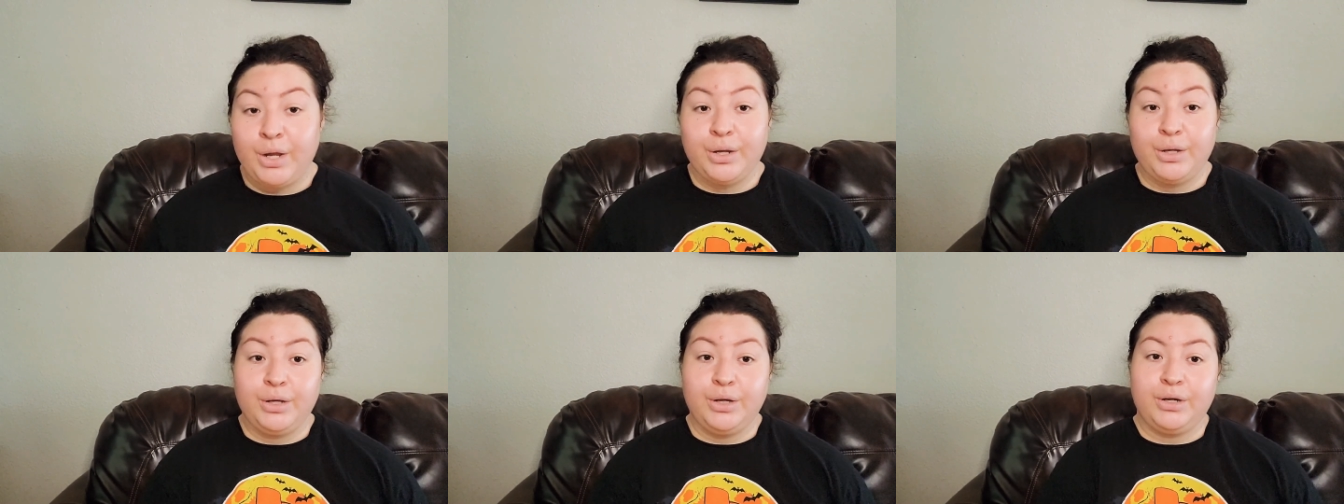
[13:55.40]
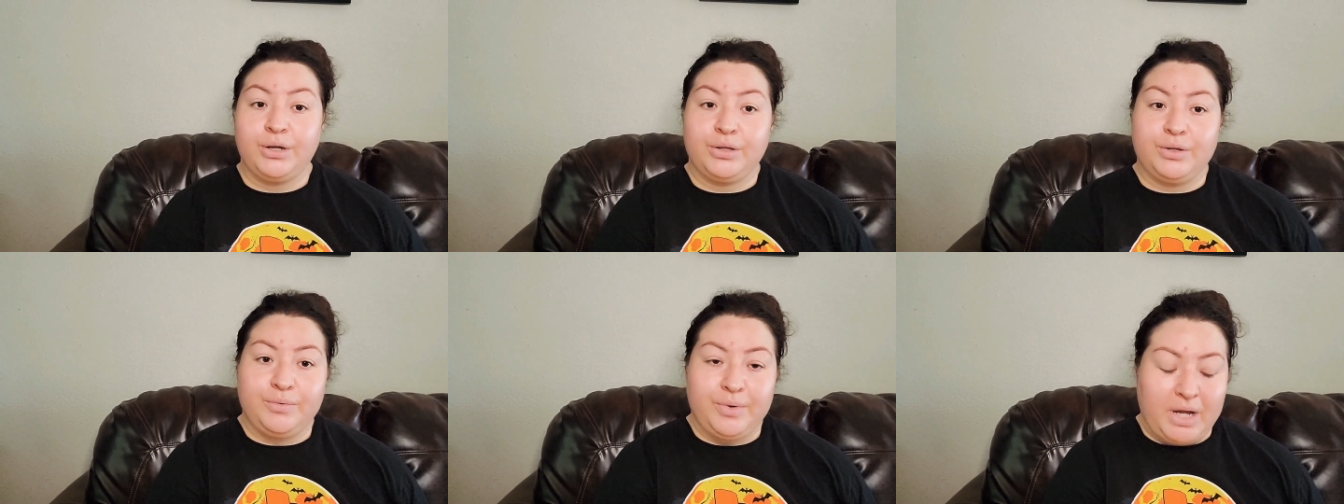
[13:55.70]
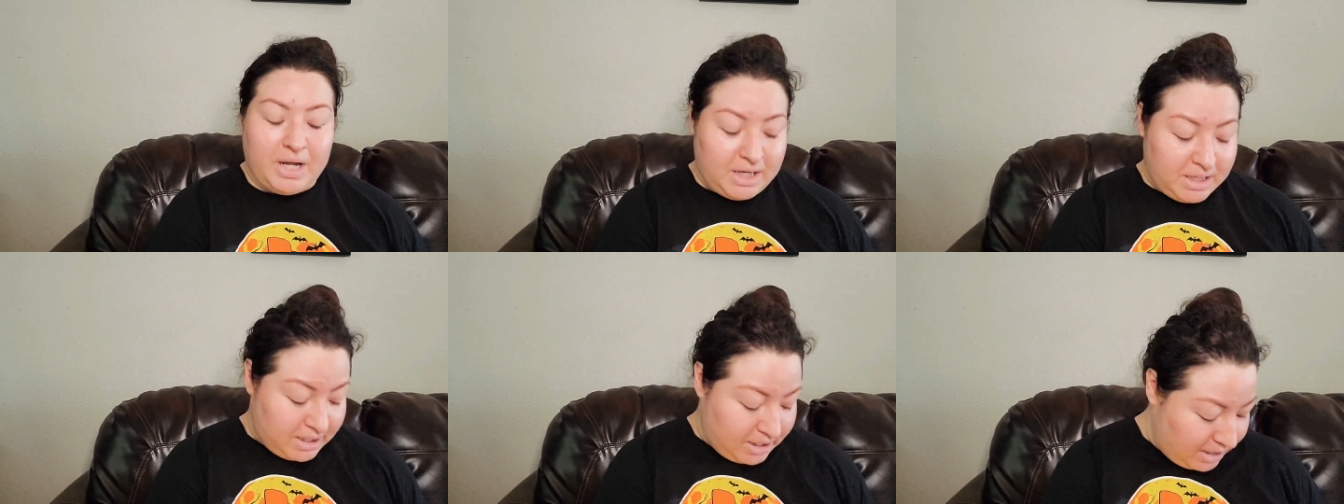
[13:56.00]
you know, the
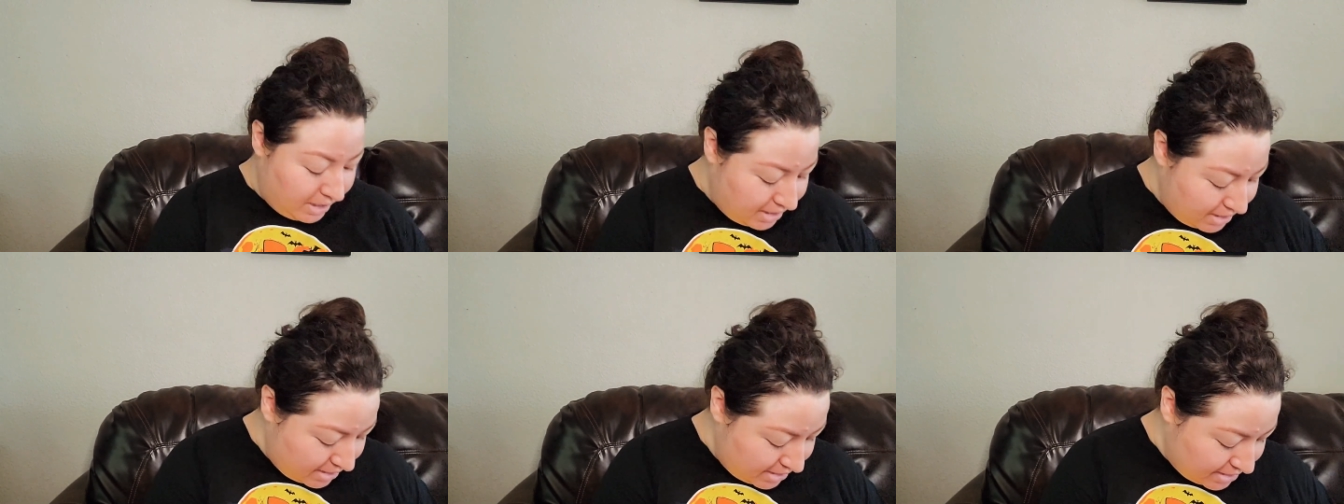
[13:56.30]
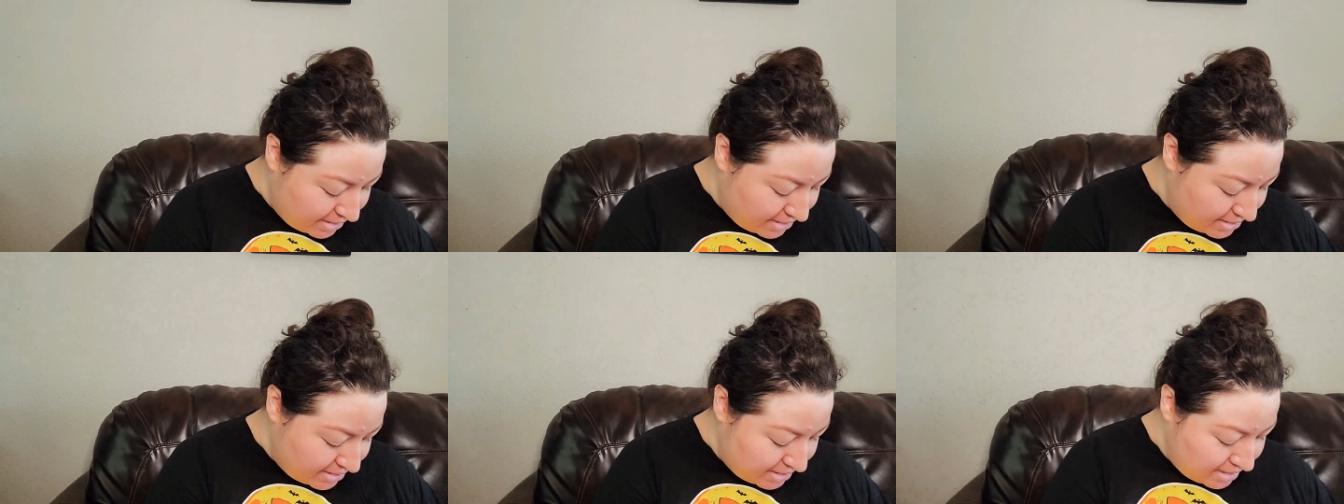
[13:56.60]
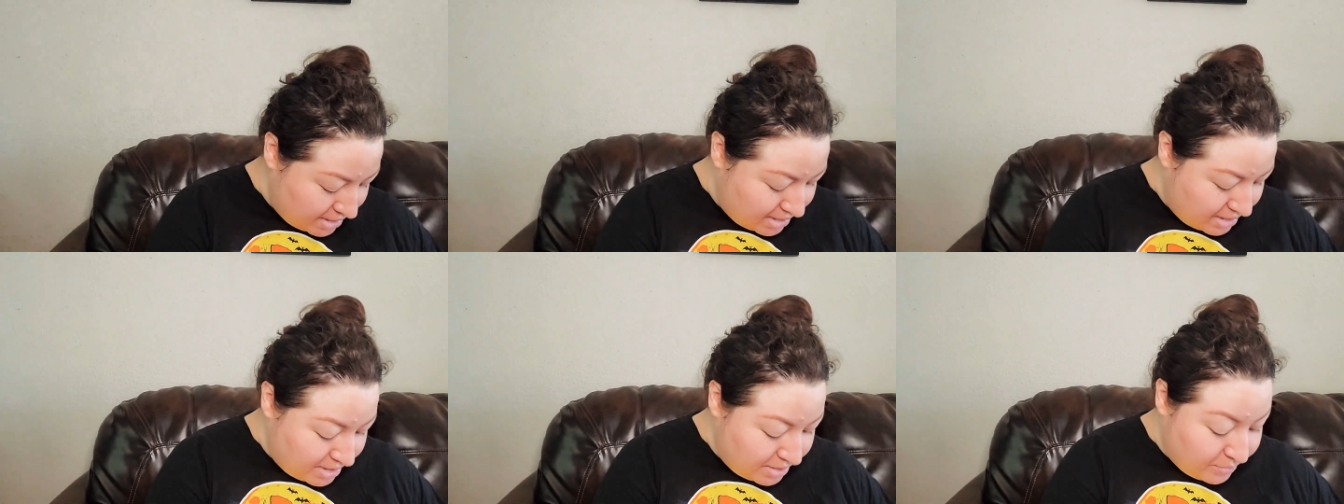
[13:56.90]
reality is
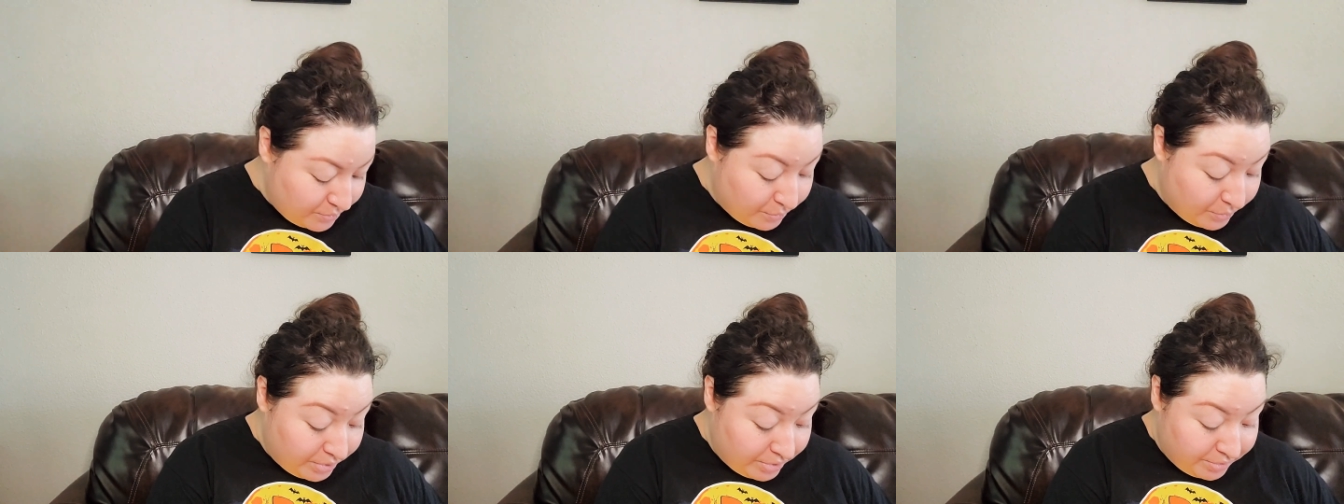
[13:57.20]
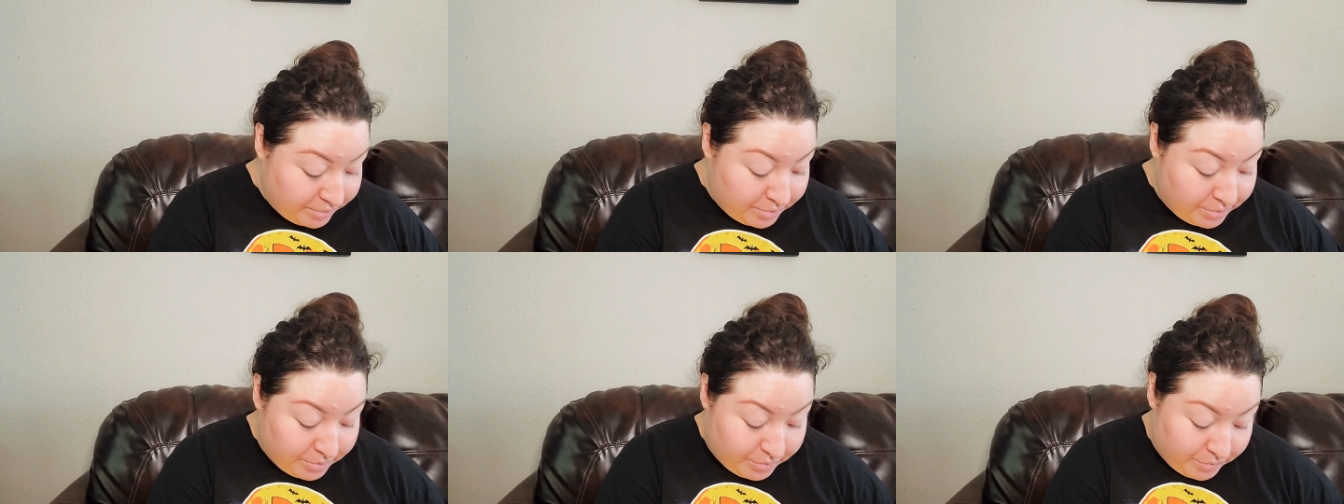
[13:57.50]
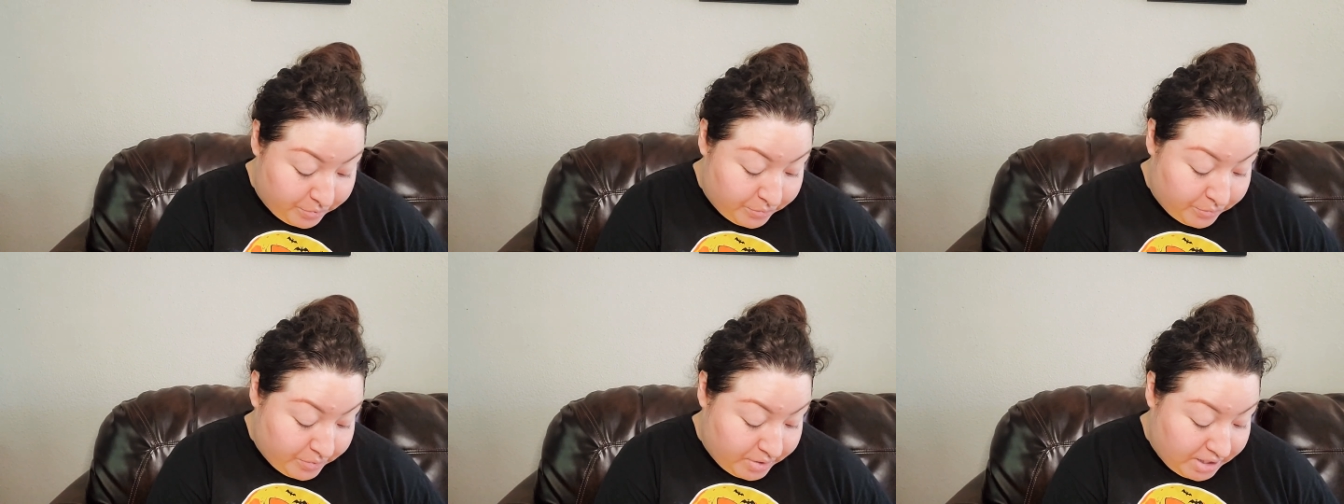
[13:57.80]
we don't
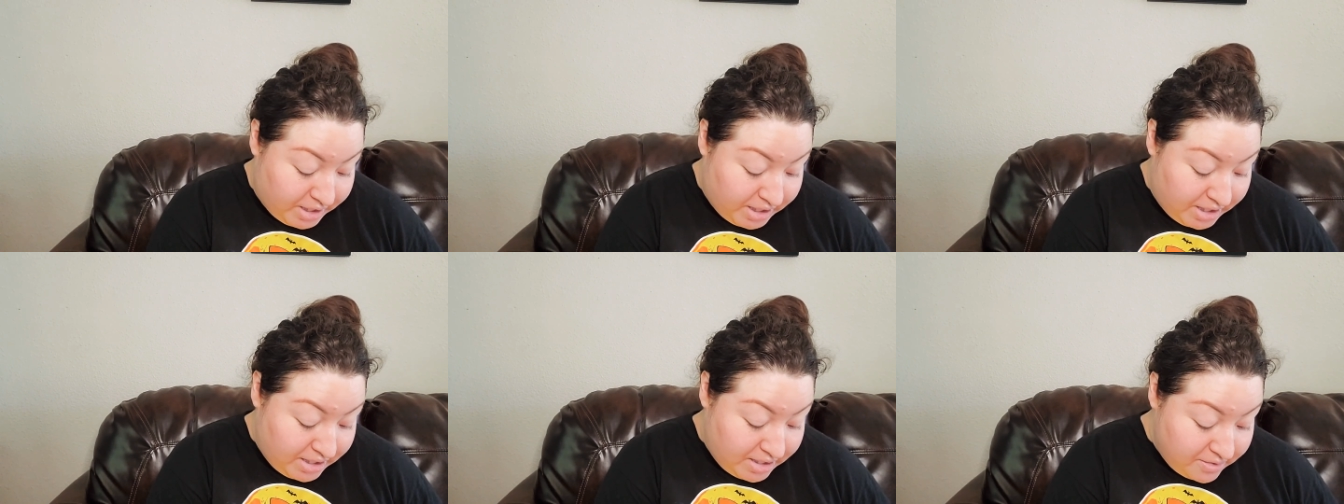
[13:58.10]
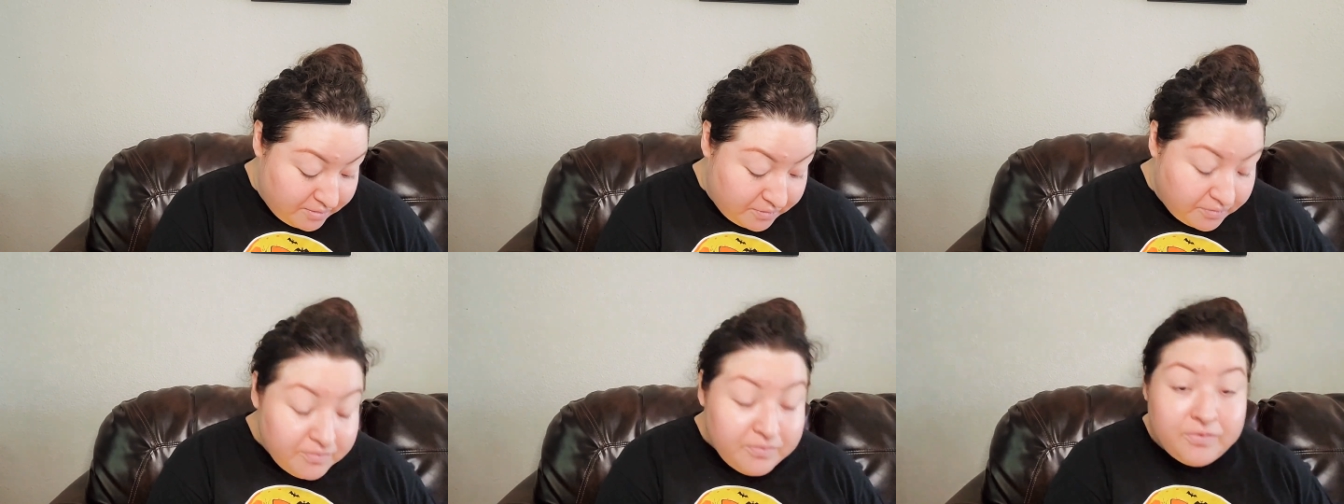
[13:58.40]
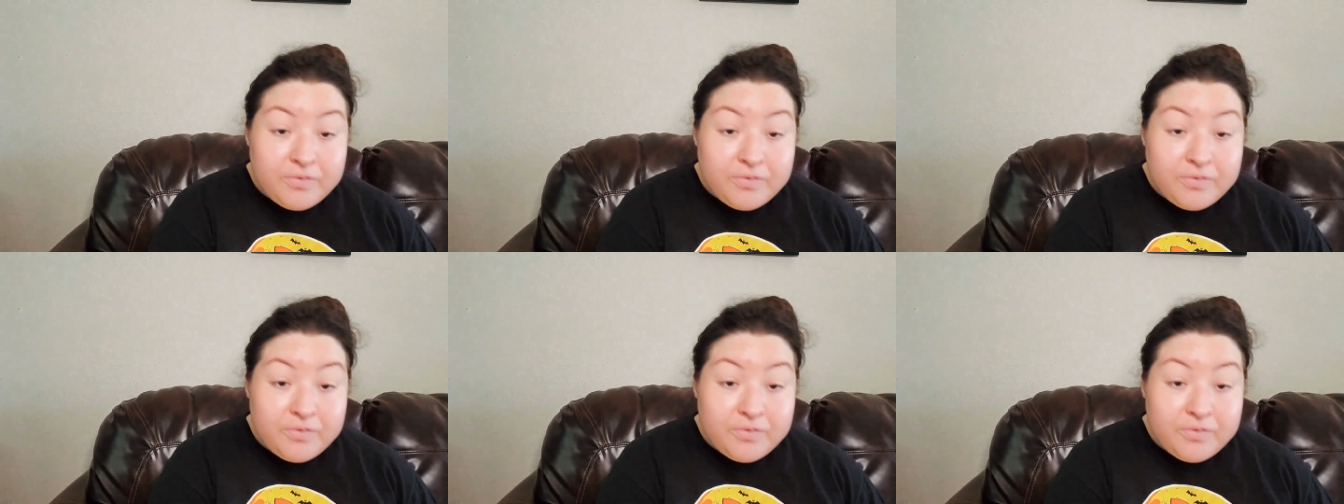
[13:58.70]
know if